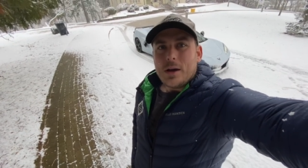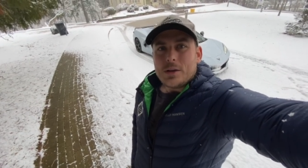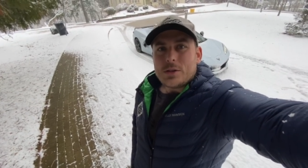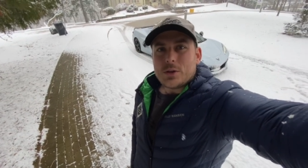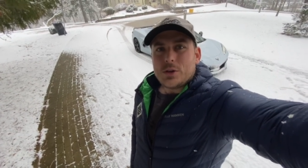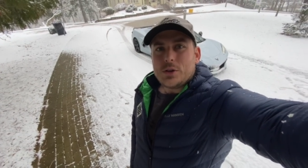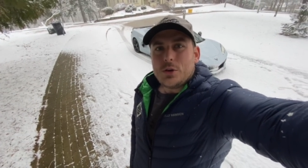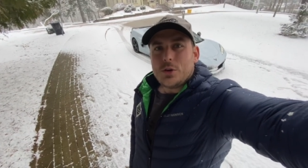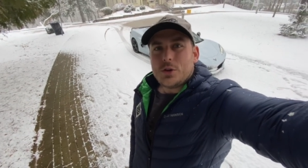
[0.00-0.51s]

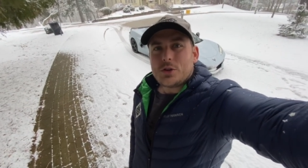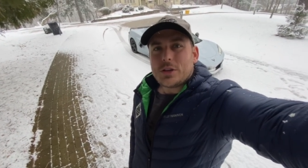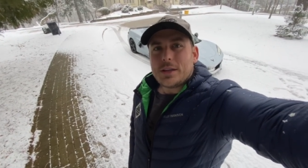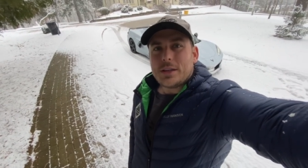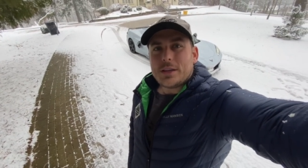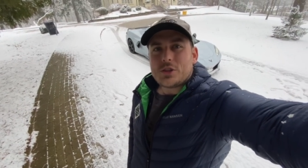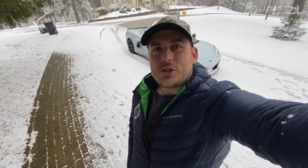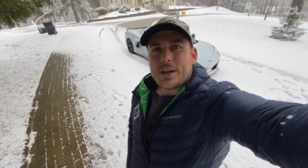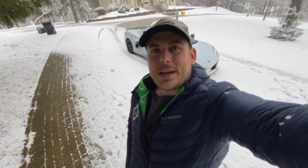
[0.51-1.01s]
So usually
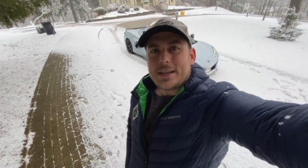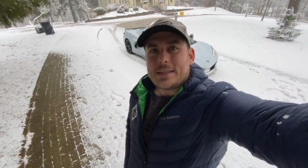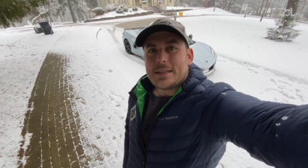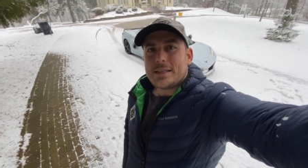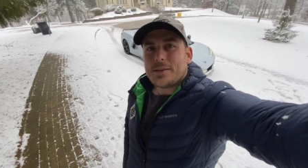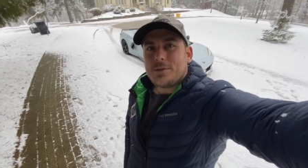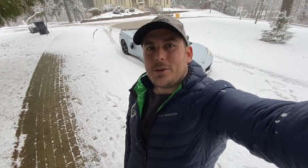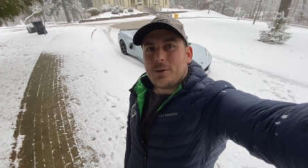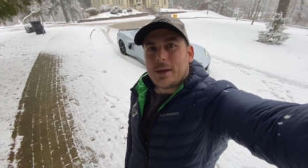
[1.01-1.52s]
the
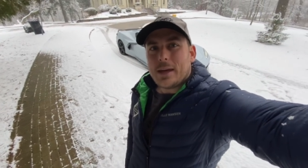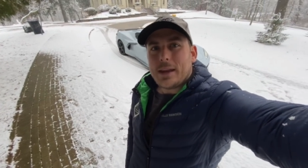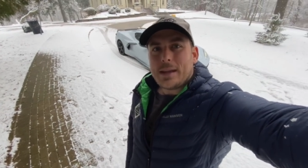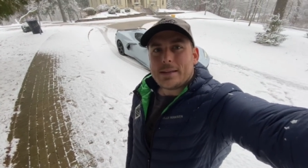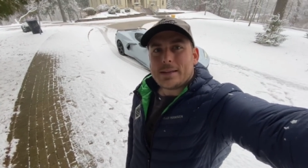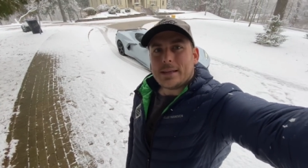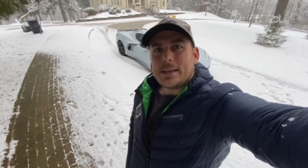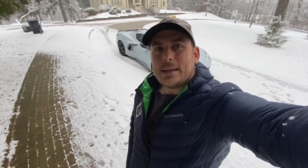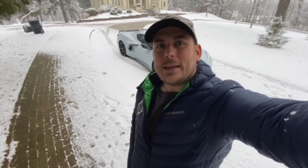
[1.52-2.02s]
chances of you
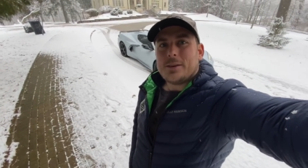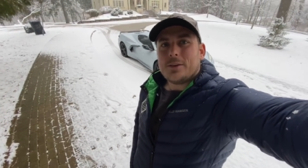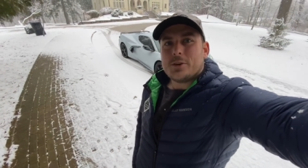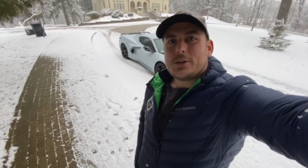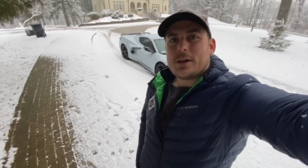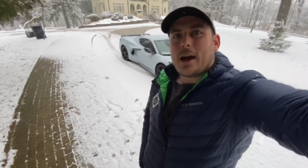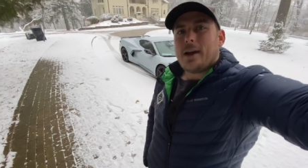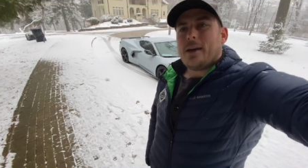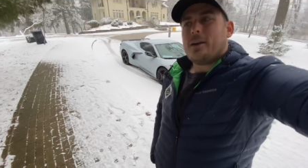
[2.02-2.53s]
getting something in your
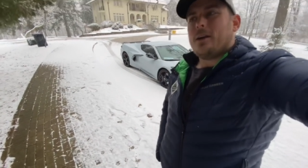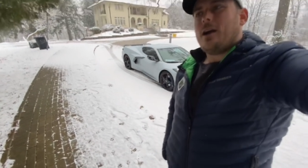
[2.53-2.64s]
tire are